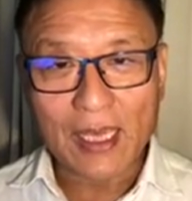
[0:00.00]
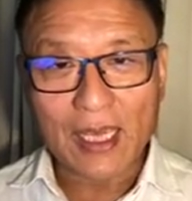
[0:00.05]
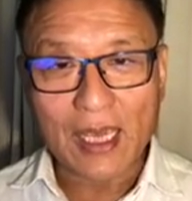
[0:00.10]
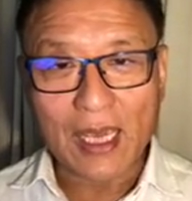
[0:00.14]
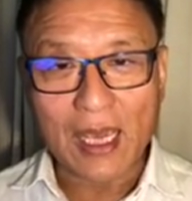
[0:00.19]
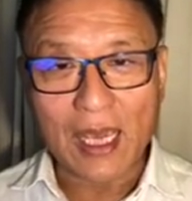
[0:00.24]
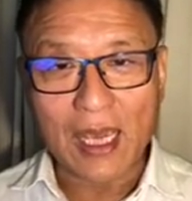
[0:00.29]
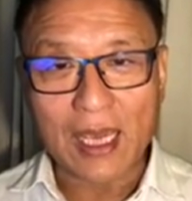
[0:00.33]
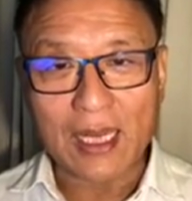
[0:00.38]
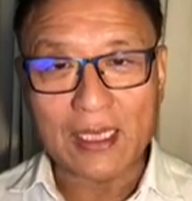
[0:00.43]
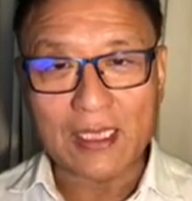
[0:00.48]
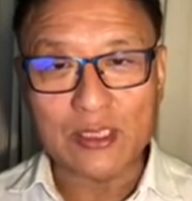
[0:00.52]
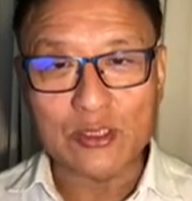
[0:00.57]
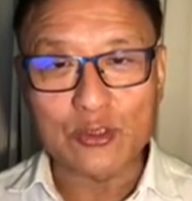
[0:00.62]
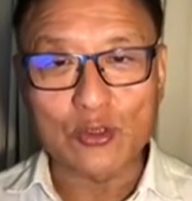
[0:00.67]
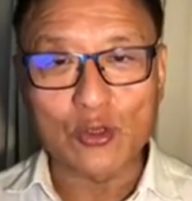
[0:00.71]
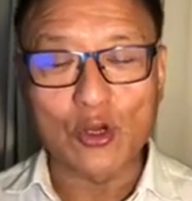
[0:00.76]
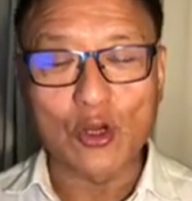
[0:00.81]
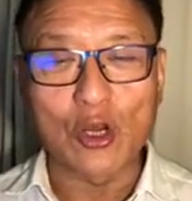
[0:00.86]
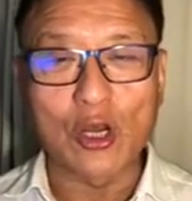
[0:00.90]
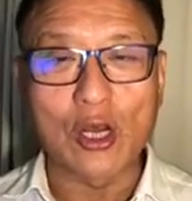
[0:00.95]
And
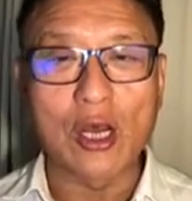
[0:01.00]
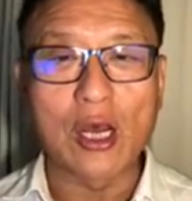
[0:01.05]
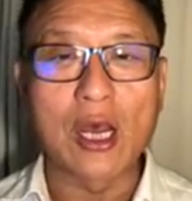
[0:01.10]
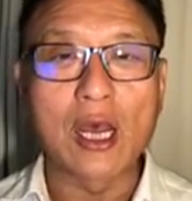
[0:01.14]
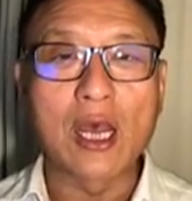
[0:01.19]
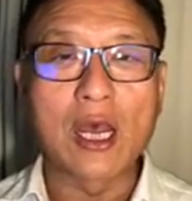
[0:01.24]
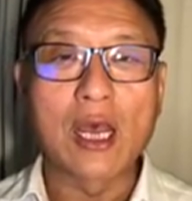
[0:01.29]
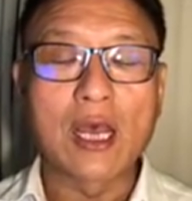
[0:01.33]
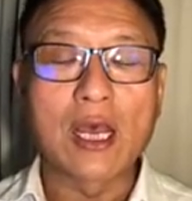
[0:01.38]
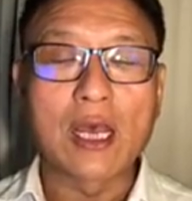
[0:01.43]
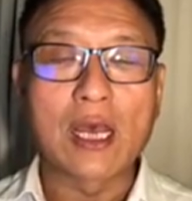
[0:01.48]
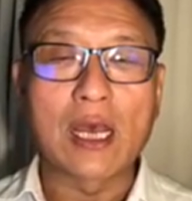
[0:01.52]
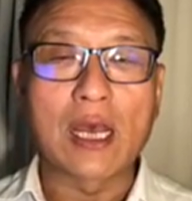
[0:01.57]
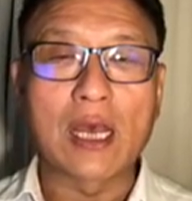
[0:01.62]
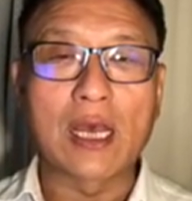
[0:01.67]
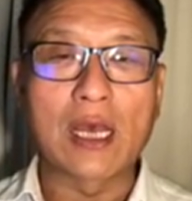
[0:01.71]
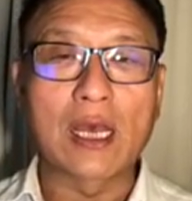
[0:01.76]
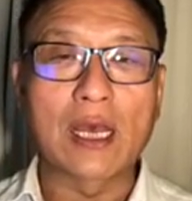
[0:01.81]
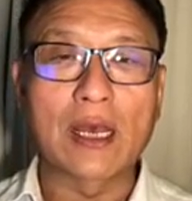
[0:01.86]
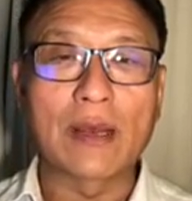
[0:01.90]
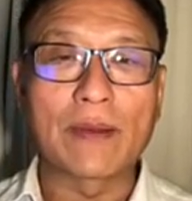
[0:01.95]
so,
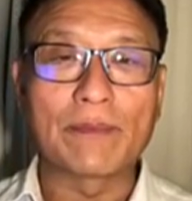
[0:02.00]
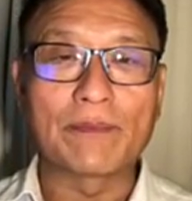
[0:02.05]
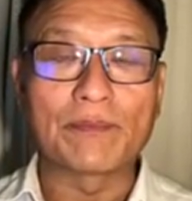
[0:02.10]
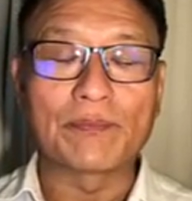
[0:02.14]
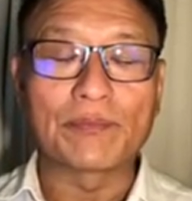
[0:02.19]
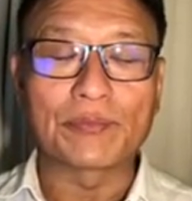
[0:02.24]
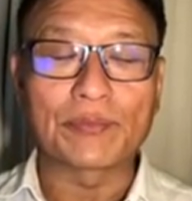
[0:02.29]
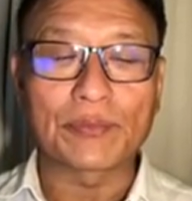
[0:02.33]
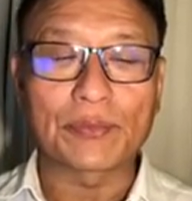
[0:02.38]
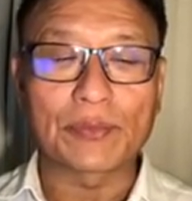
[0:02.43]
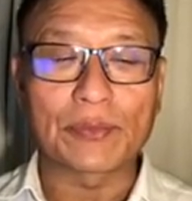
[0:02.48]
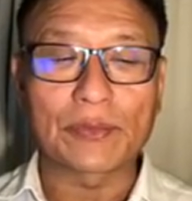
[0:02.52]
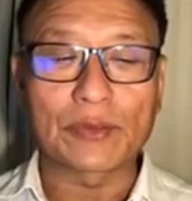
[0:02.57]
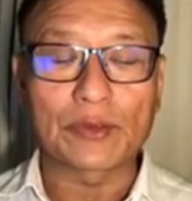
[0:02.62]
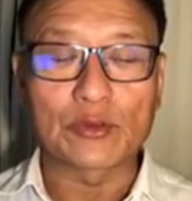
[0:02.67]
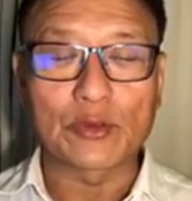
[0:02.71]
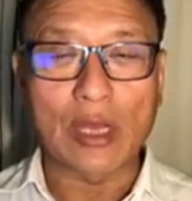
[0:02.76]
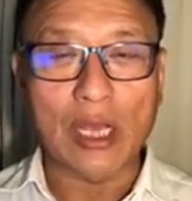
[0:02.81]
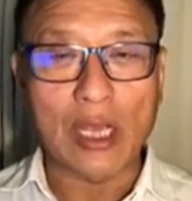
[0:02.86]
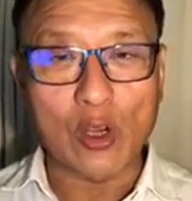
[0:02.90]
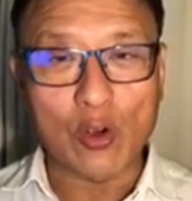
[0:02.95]
um,
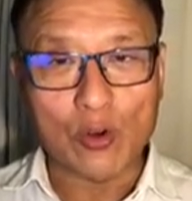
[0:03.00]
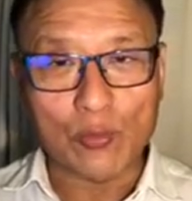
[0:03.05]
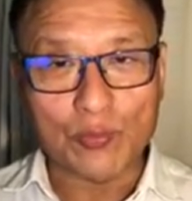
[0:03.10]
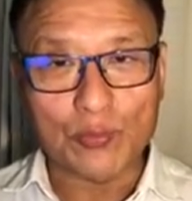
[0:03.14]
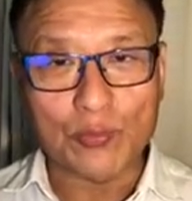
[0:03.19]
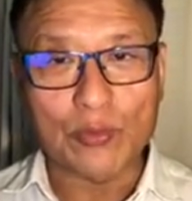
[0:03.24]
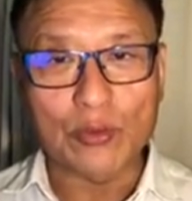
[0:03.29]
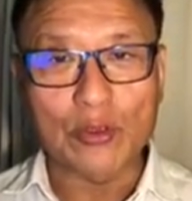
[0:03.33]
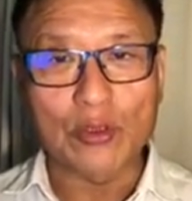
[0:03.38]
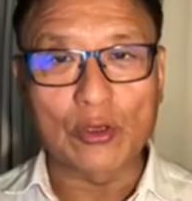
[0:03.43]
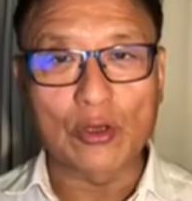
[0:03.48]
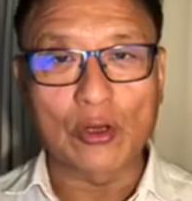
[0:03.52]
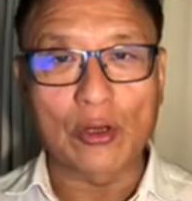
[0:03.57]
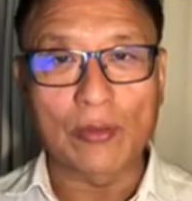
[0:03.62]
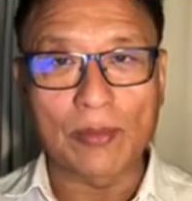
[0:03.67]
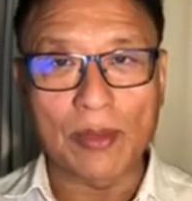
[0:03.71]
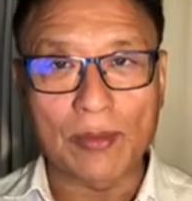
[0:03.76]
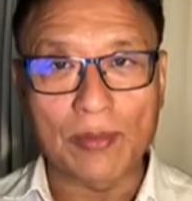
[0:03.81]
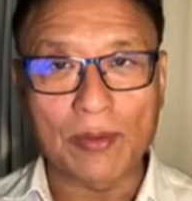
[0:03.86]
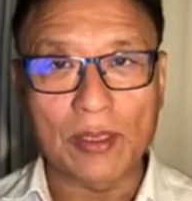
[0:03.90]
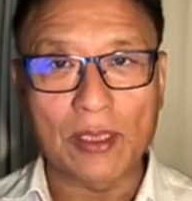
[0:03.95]
so I hope, you know,
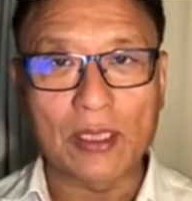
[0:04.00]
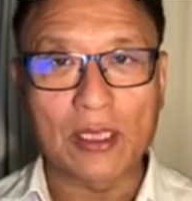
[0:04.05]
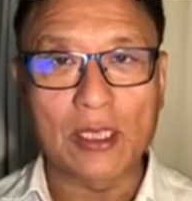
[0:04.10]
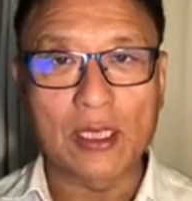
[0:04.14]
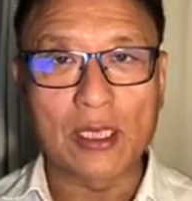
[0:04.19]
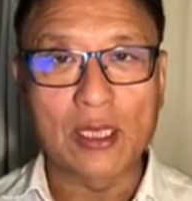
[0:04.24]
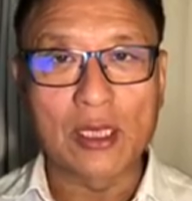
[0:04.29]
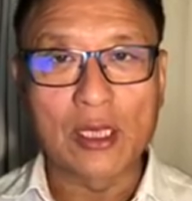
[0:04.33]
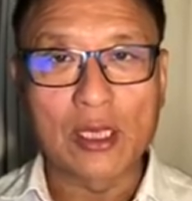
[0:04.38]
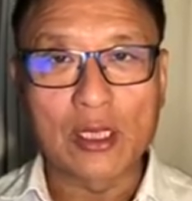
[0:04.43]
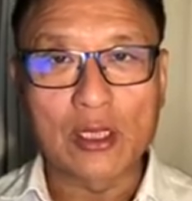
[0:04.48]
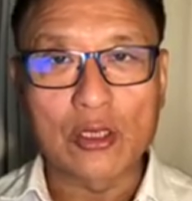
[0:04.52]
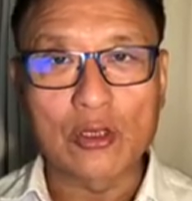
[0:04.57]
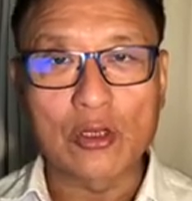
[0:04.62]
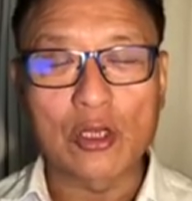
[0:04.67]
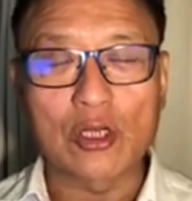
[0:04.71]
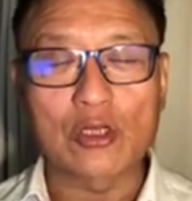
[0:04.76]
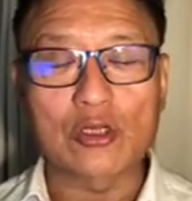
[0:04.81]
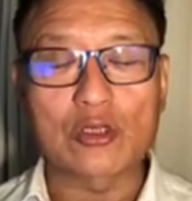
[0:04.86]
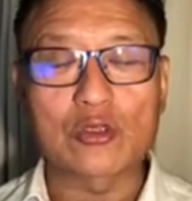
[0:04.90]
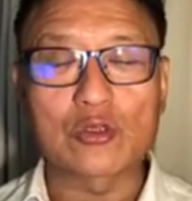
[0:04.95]
maybe
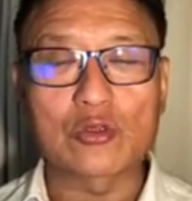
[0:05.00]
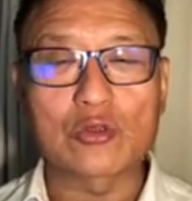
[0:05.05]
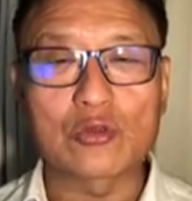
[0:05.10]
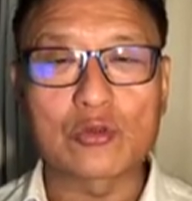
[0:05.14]
not